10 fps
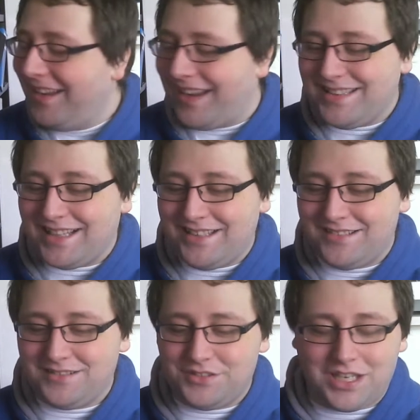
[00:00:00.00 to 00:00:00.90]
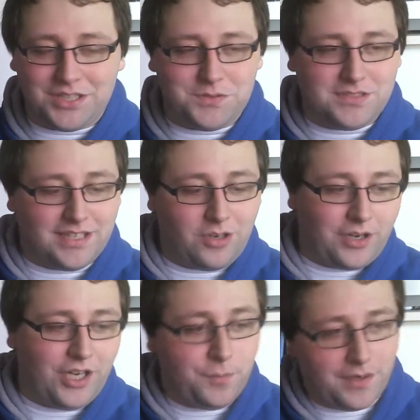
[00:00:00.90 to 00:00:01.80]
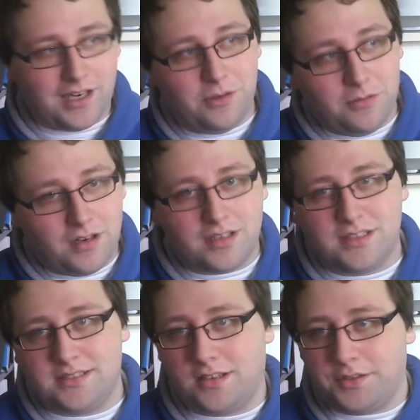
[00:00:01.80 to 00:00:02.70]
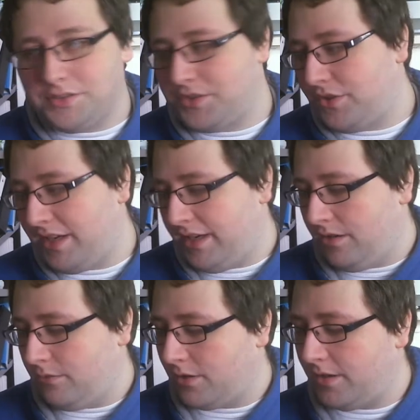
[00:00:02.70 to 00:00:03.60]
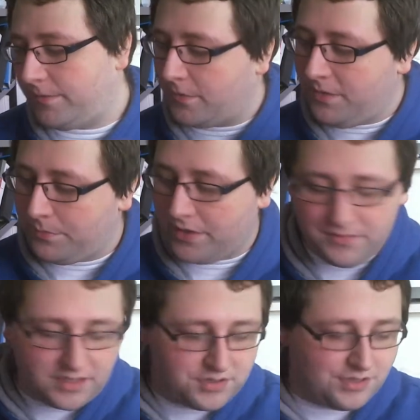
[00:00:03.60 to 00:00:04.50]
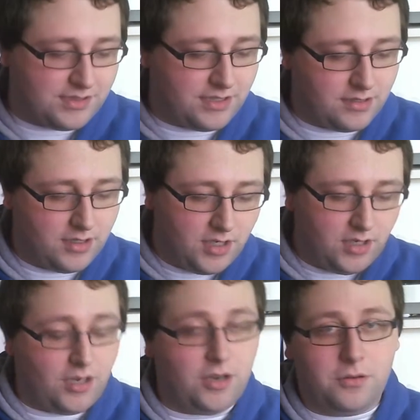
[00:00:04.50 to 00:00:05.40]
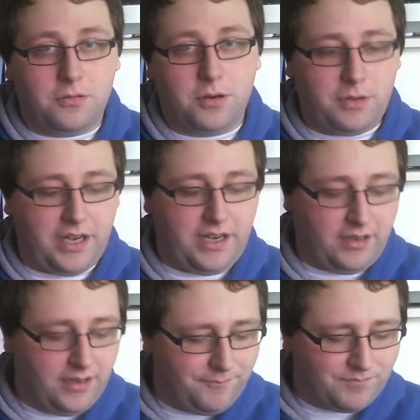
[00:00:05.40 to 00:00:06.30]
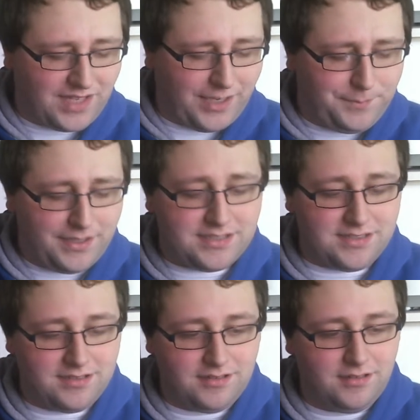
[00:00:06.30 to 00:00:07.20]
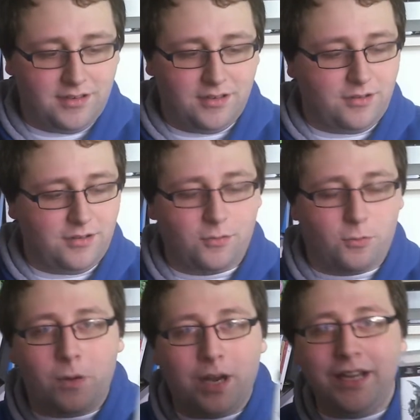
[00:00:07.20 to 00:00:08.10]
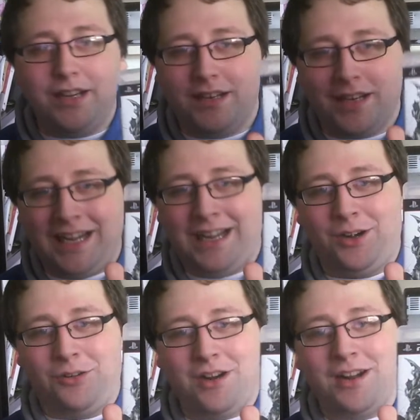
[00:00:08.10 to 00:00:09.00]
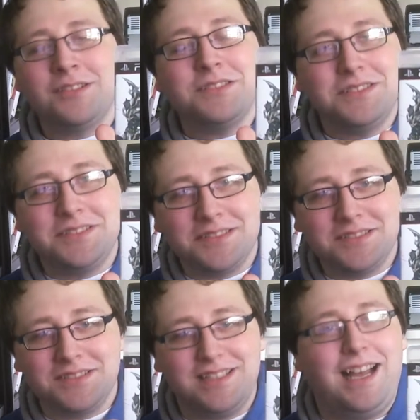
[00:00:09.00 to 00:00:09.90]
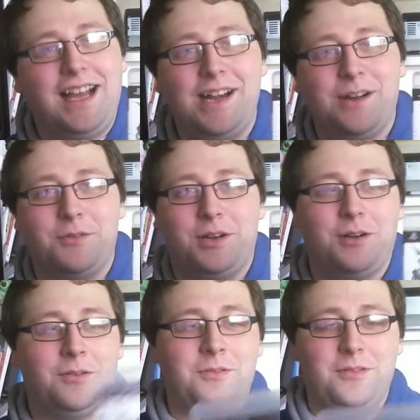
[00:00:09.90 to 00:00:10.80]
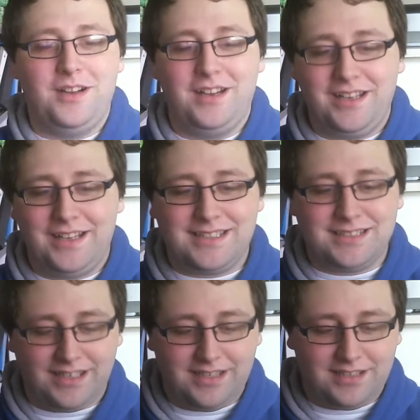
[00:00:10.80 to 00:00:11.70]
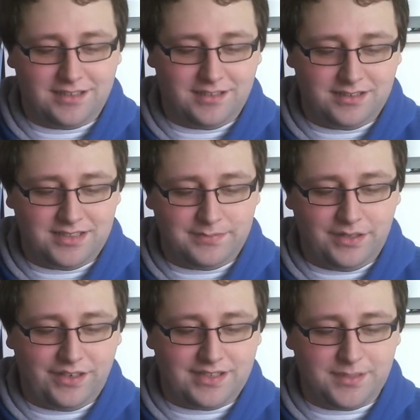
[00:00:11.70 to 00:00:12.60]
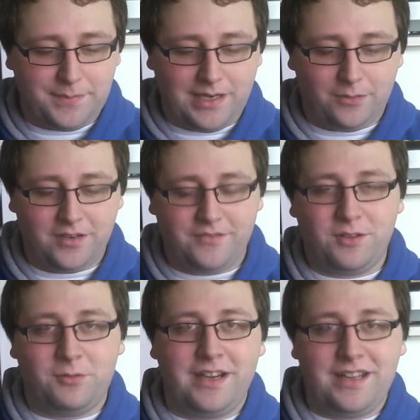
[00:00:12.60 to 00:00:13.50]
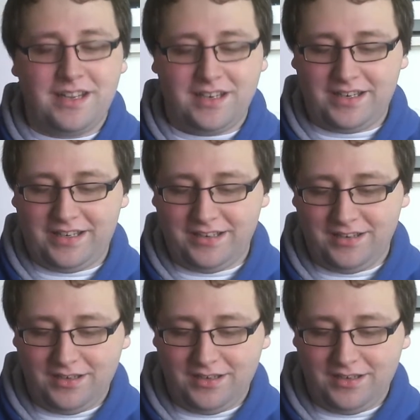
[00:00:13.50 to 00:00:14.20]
And then Josh was like, okay, you pick out one, because all those 3 were for me pretty much. And I was like, oh, okay. I picked White Knight Chronicles. I don't know. It's like, experience the power of the White Knight.